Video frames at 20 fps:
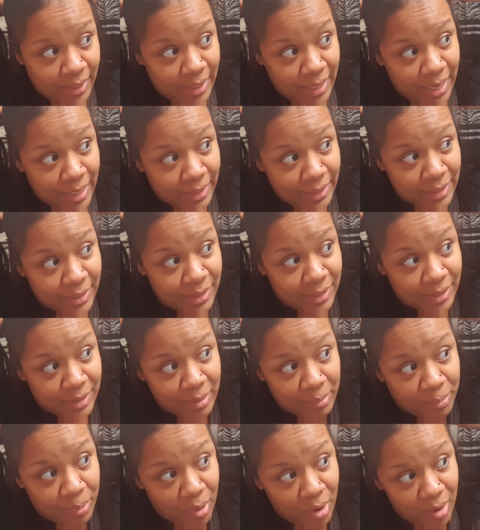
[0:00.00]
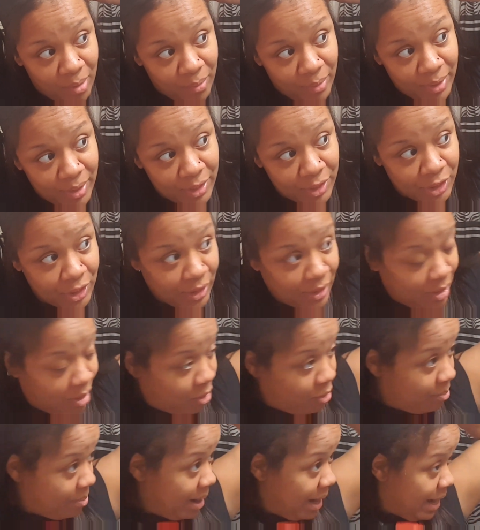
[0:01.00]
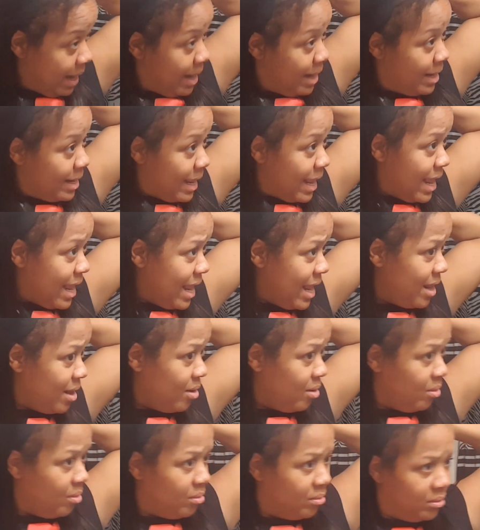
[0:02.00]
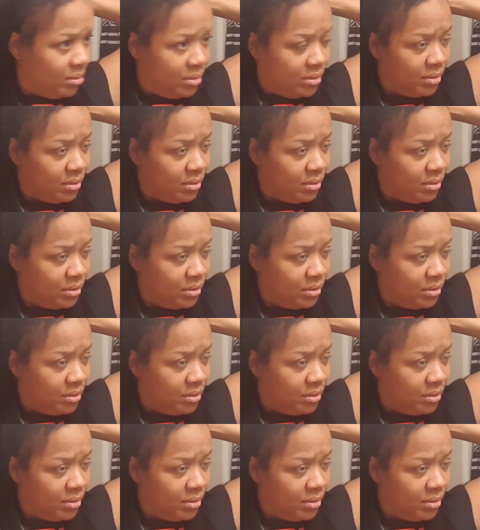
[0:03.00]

Now this is the part where it should go by. Ow!